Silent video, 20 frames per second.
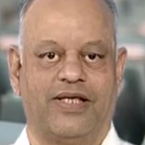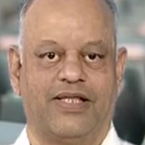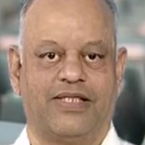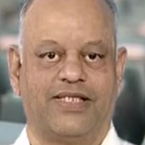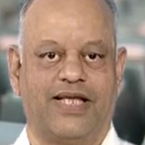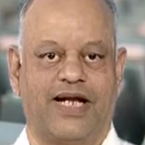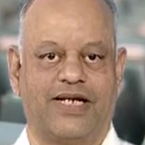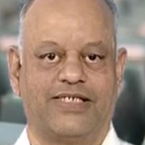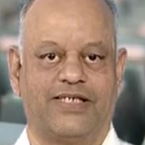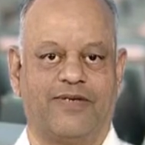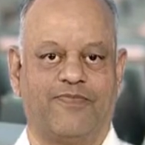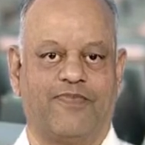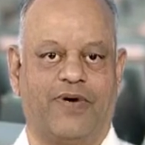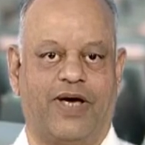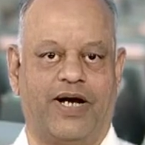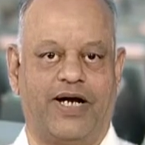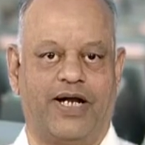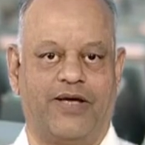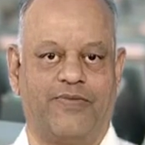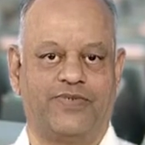That is a
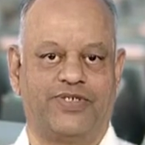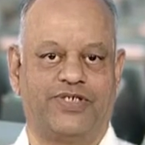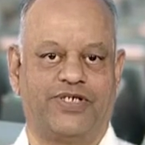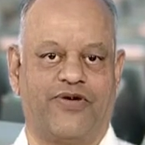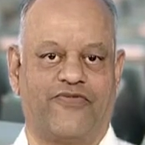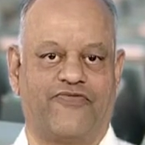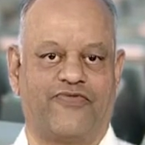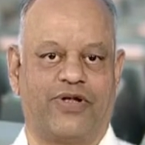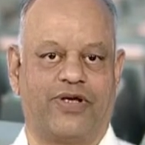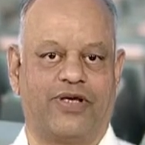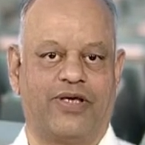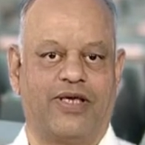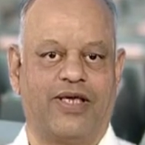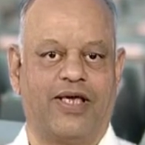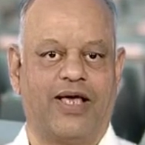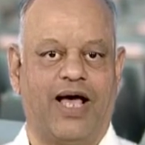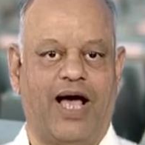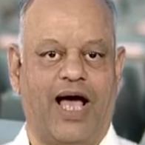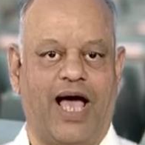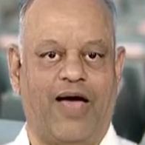paradigm shift.
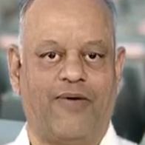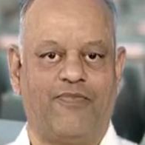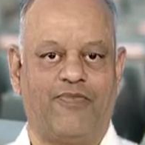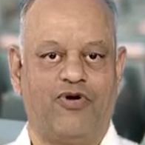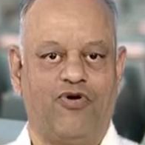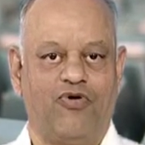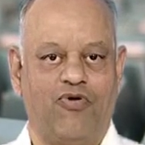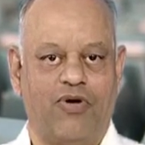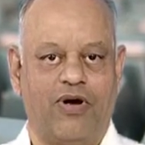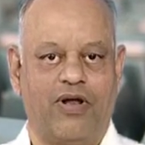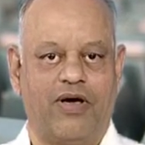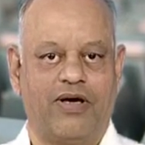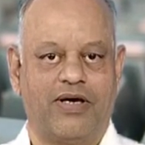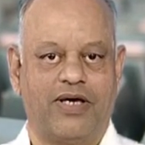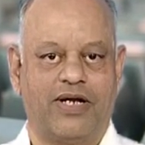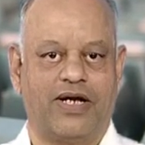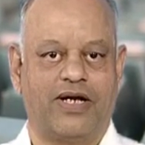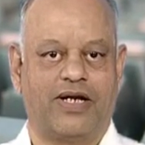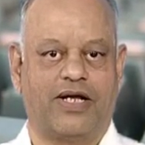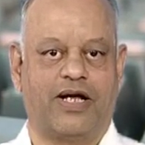I am no longer in